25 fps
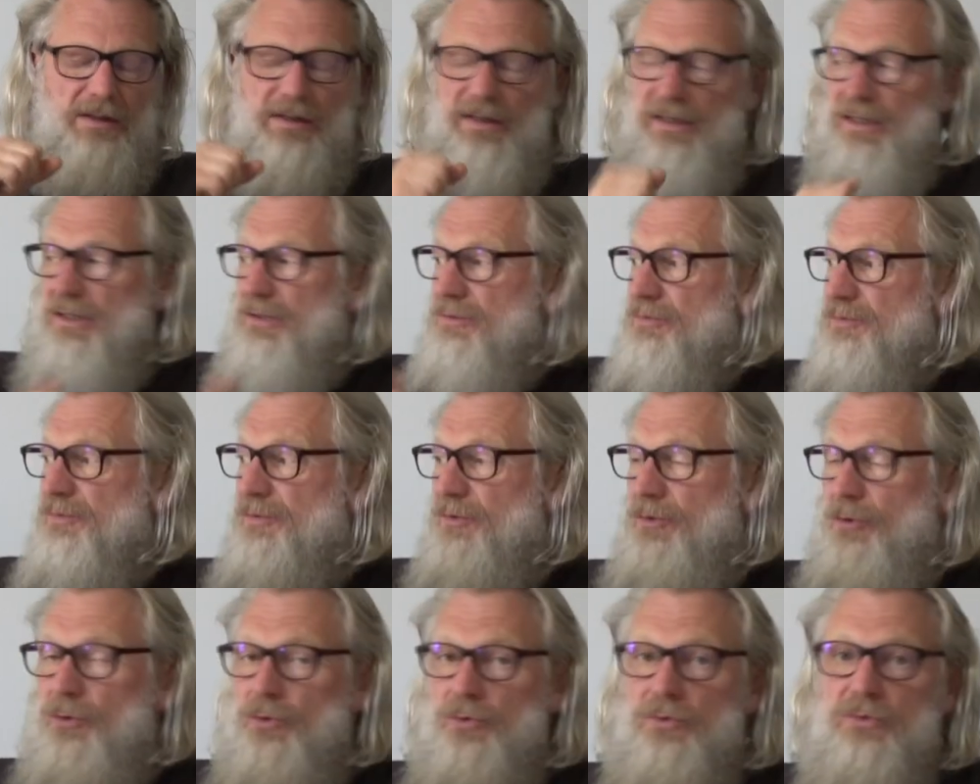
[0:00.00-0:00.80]
His
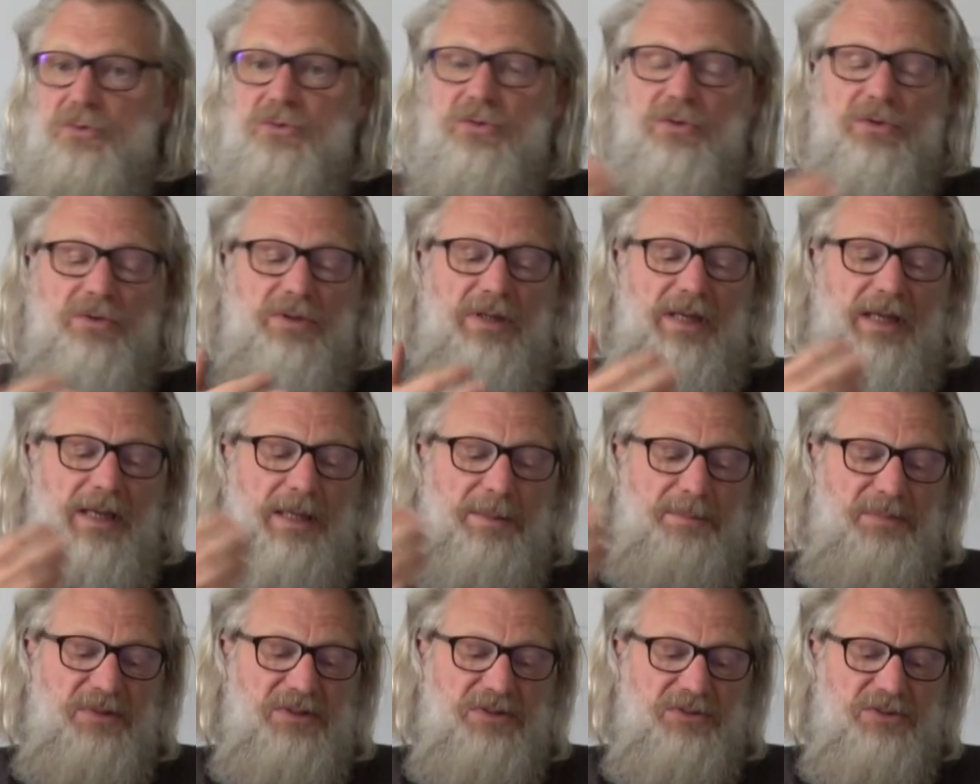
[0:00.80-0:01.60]
views on
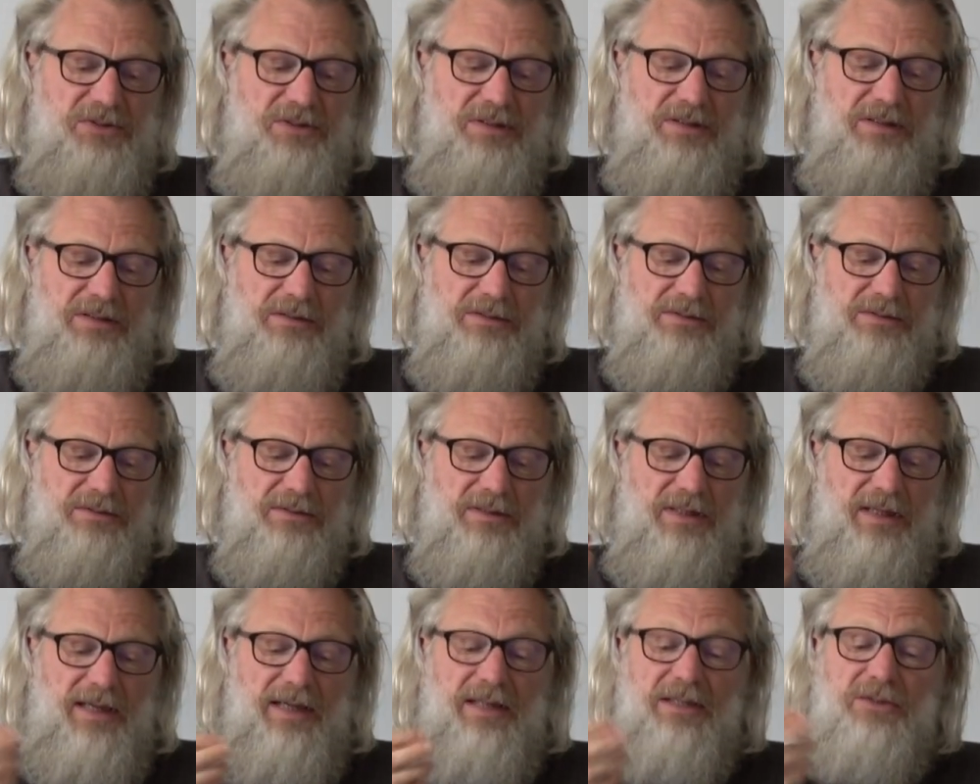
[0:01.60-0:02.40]
epigenes
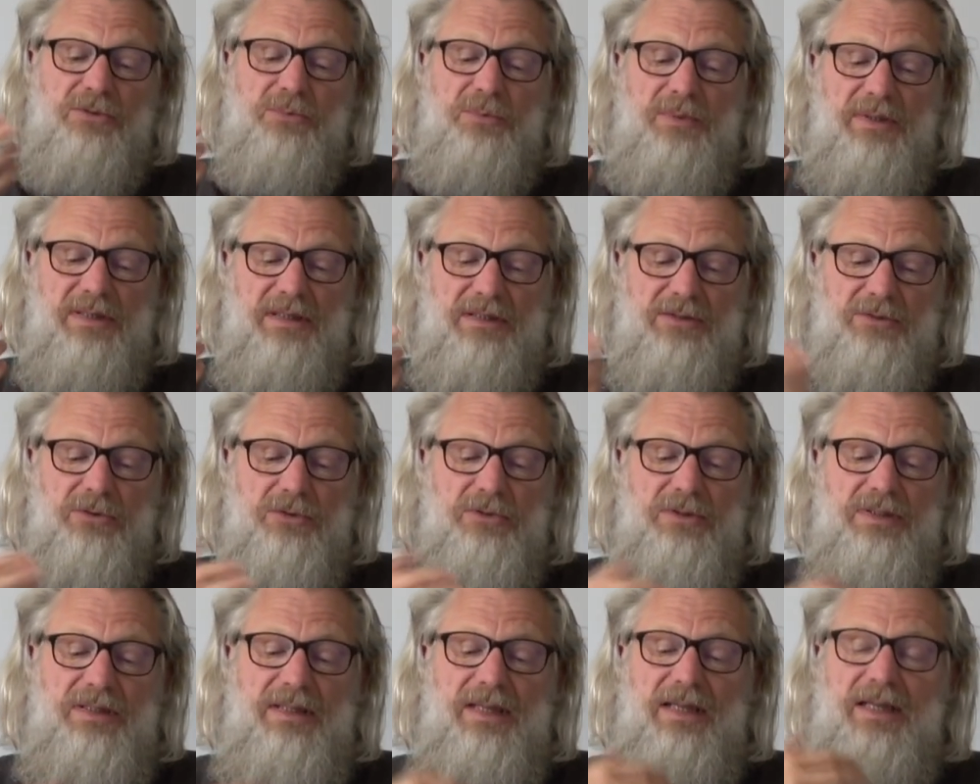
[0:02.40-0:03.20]
as well as on
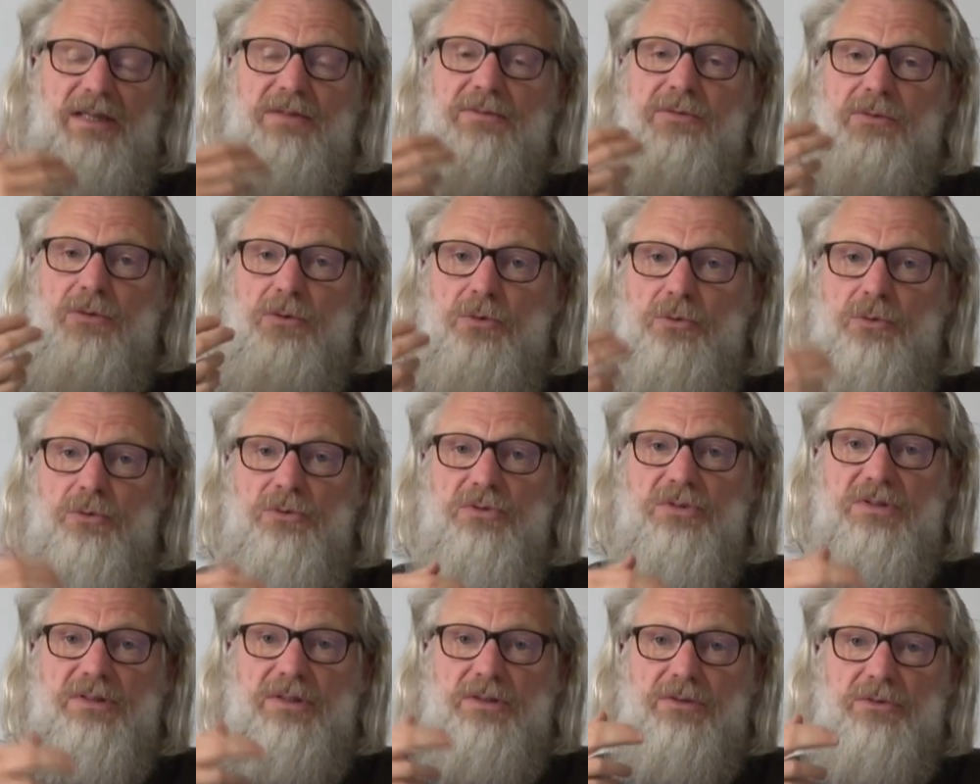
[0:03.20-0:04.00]
the
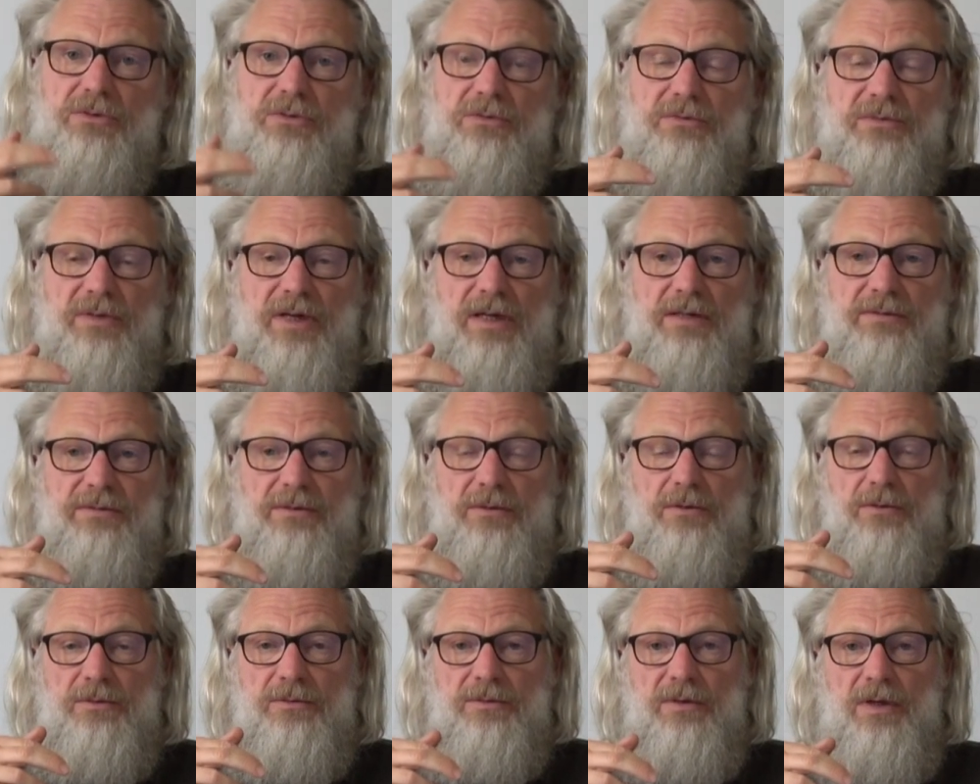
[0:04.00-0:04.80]
evolution and
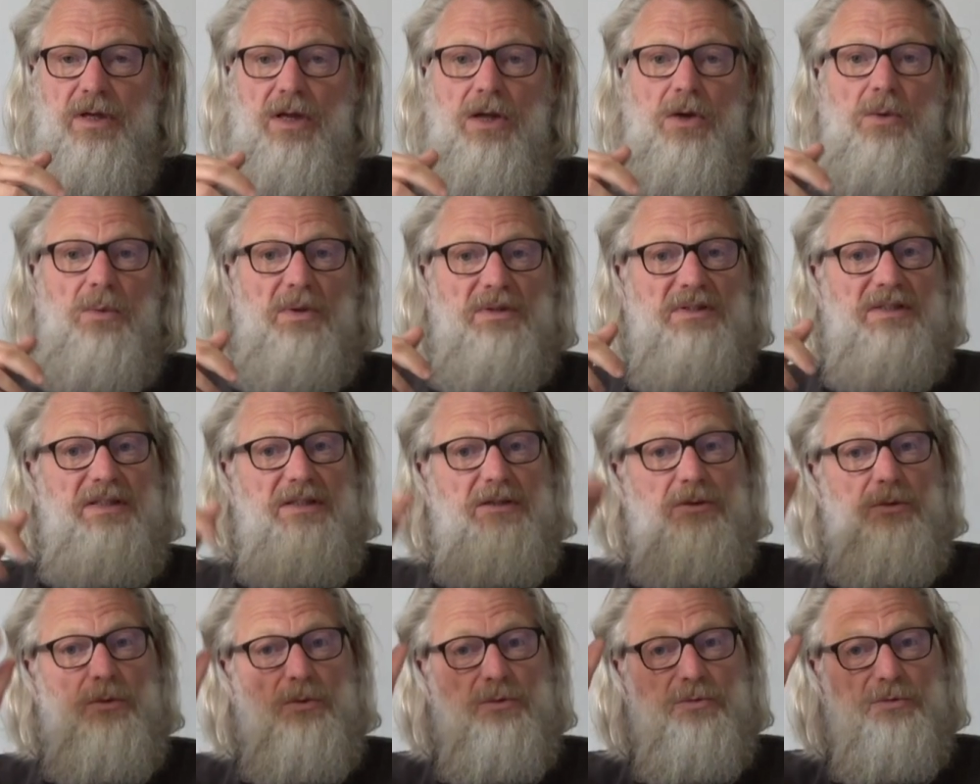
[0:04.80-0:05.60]
survival of what he
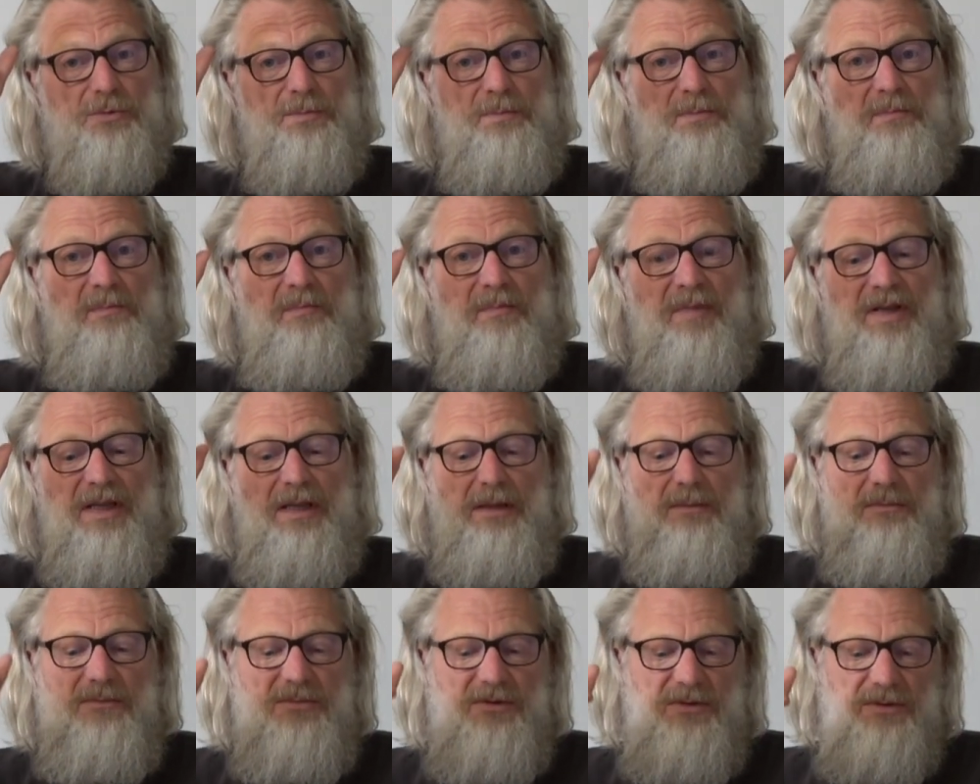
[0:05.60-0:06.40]
calls
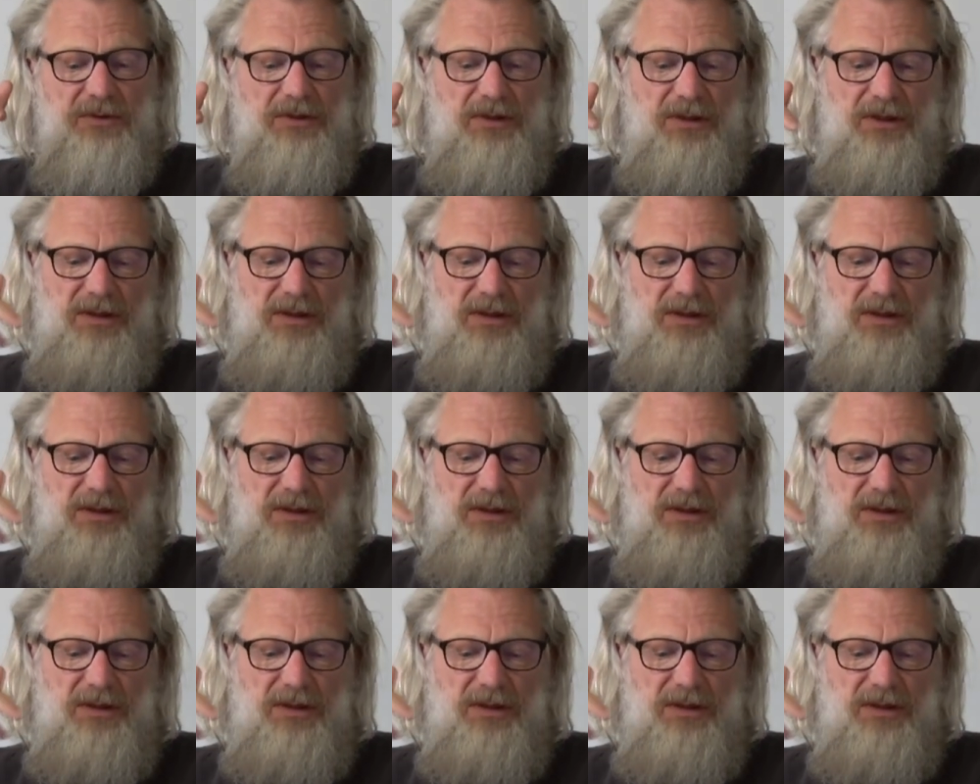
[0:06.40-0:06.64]
memes,